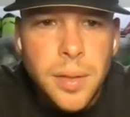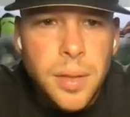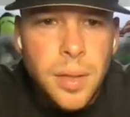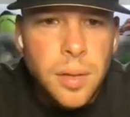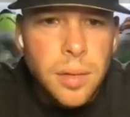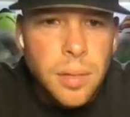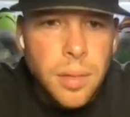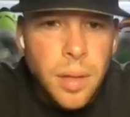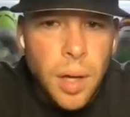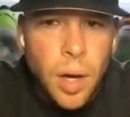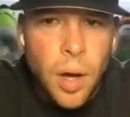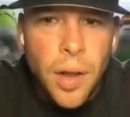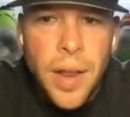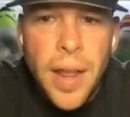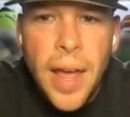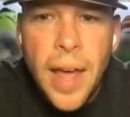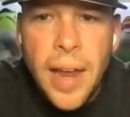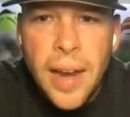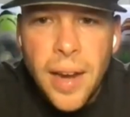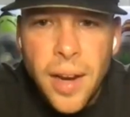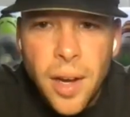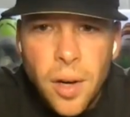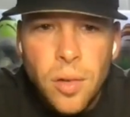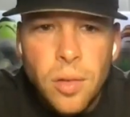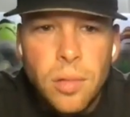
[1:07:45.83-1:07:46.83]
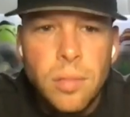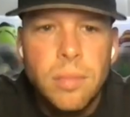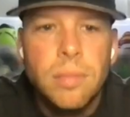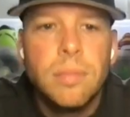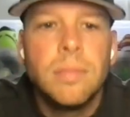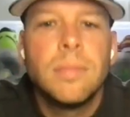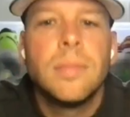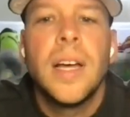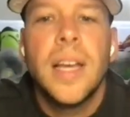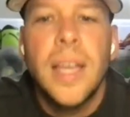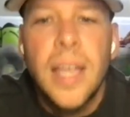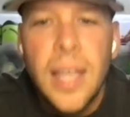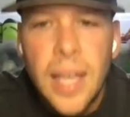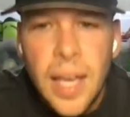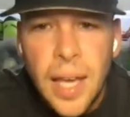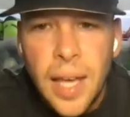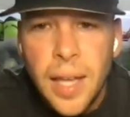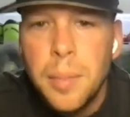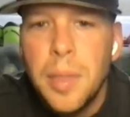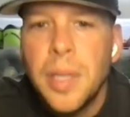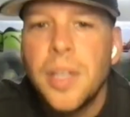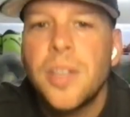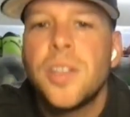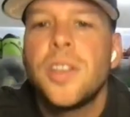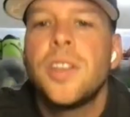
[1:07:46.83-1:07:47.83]
So on that note,
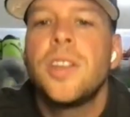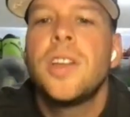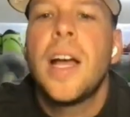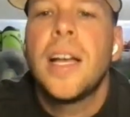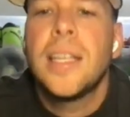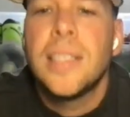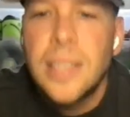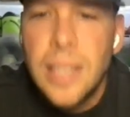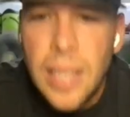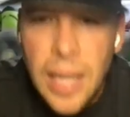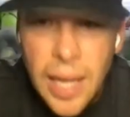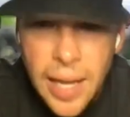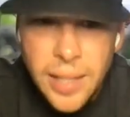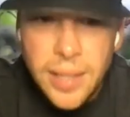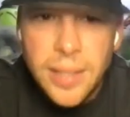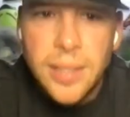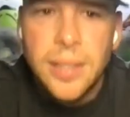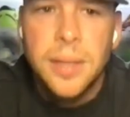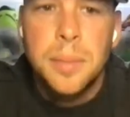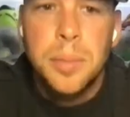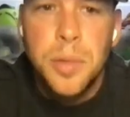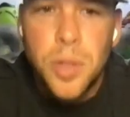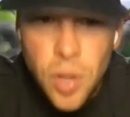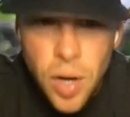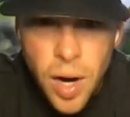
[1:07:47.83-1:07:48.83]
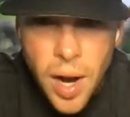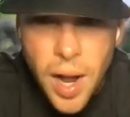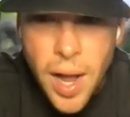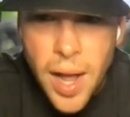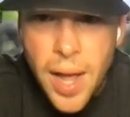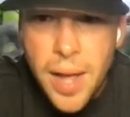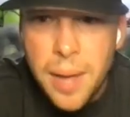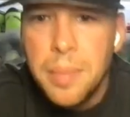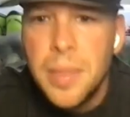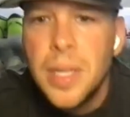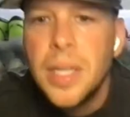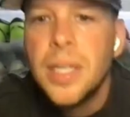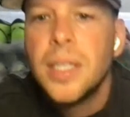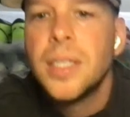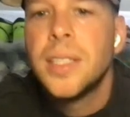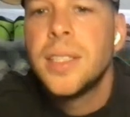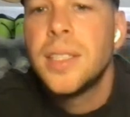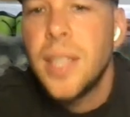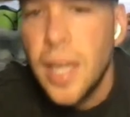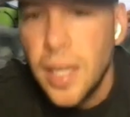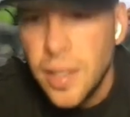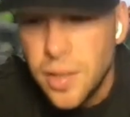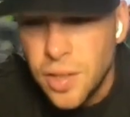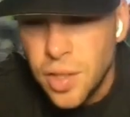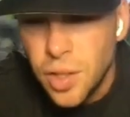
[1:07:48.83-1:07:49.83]
again, make sure you guys like, subscribe,
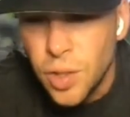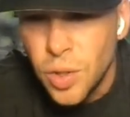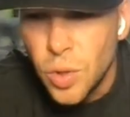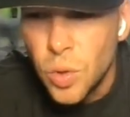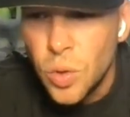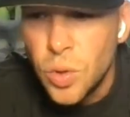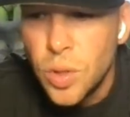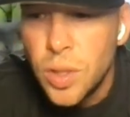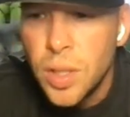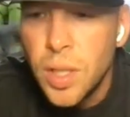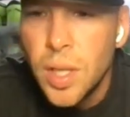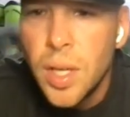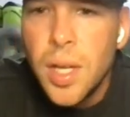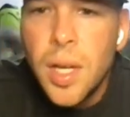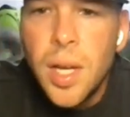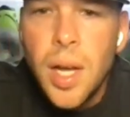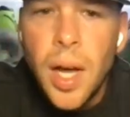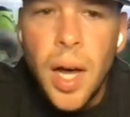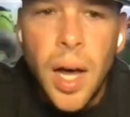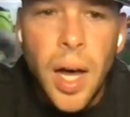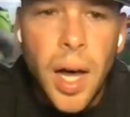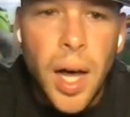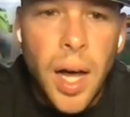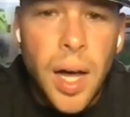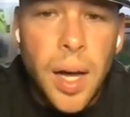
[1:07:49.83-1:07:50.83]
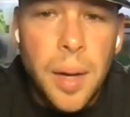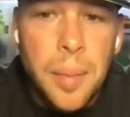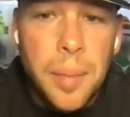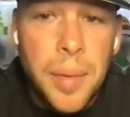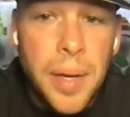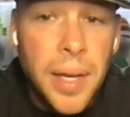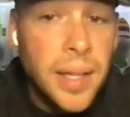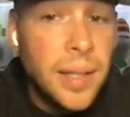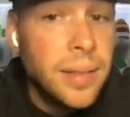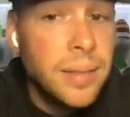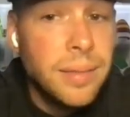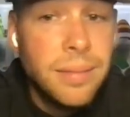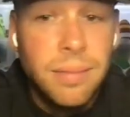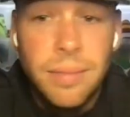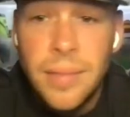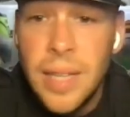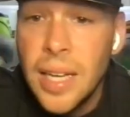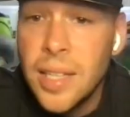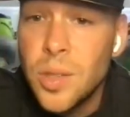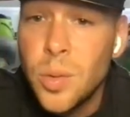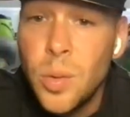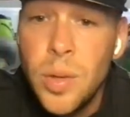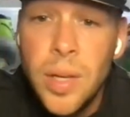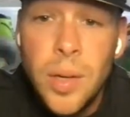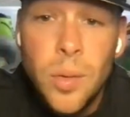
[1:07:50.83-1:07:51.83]
stay tuned. And
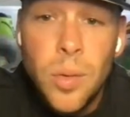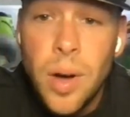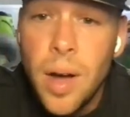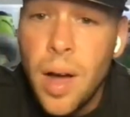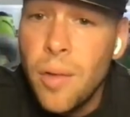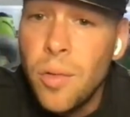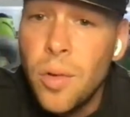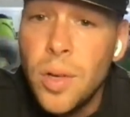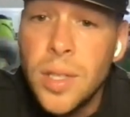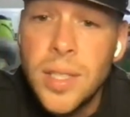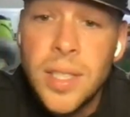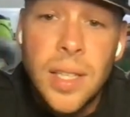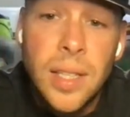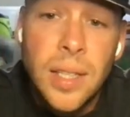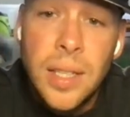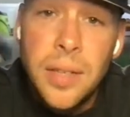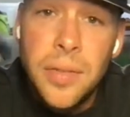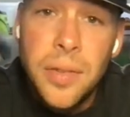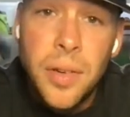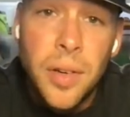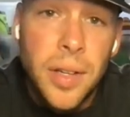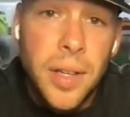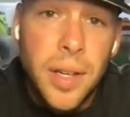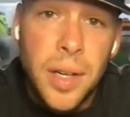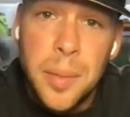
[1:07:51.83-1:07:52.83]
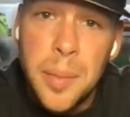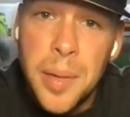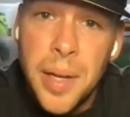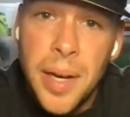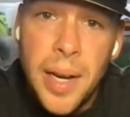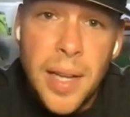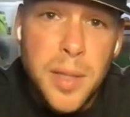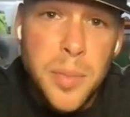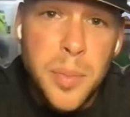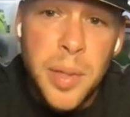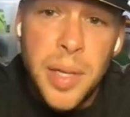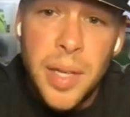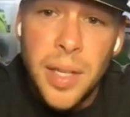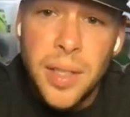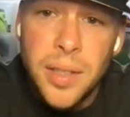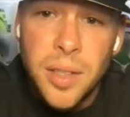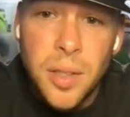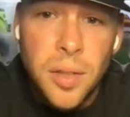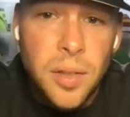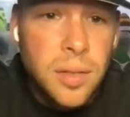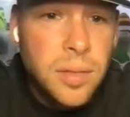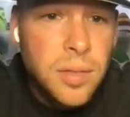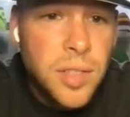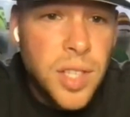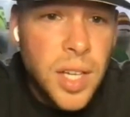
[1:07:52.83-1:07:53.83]
next week we'll have Wiz Khalifa on there, man. That's big.
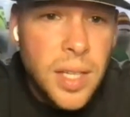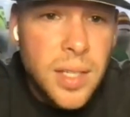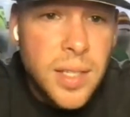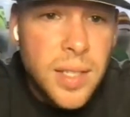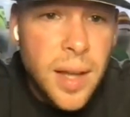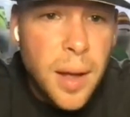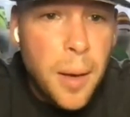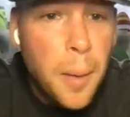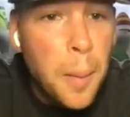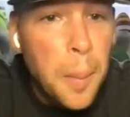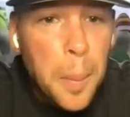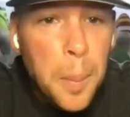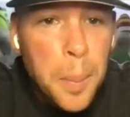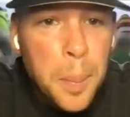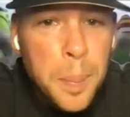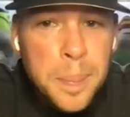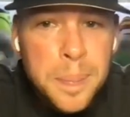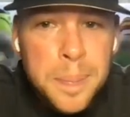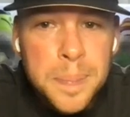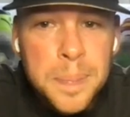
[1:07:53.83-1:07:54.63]
So check us out.